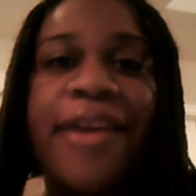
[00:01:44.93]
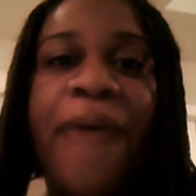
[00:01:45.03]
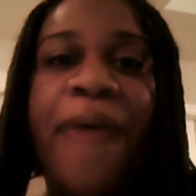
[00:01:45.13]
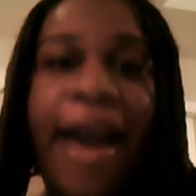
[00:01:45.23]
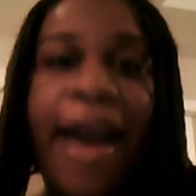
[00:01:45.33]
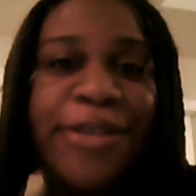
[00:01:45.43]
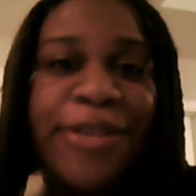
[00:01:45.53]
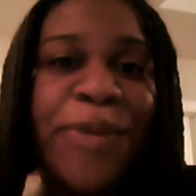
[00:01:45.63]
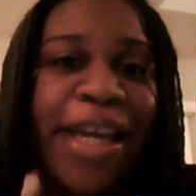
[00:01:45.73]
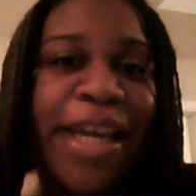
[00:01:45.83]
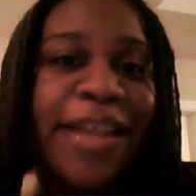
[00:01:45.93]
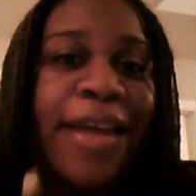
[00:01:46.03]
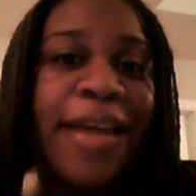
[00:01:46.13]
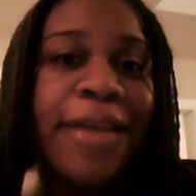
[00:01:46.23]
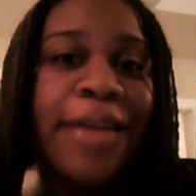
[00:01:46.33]
You'll have to
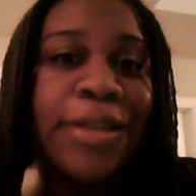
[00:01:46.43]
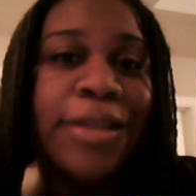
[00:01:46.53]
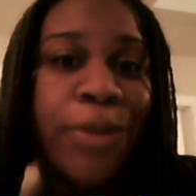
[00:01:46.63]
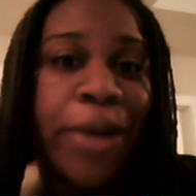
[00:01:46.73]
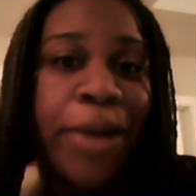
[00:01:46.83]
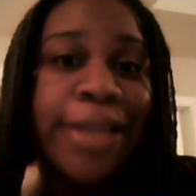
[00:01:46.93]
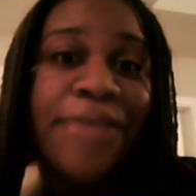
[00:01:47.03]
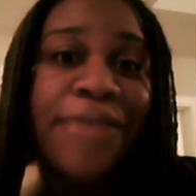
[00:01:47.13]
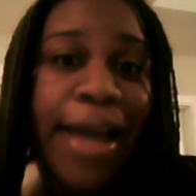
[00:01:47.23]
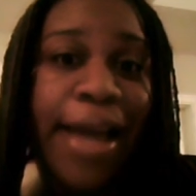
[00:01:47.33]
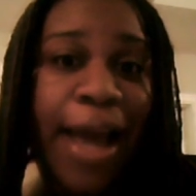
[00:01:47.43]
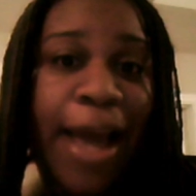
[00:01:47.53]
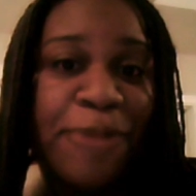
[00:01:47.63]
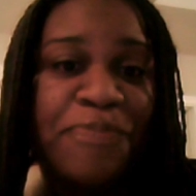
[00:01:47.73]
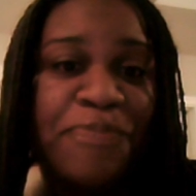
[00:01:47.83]
read the story to find
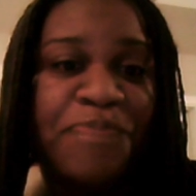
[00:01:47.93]
out.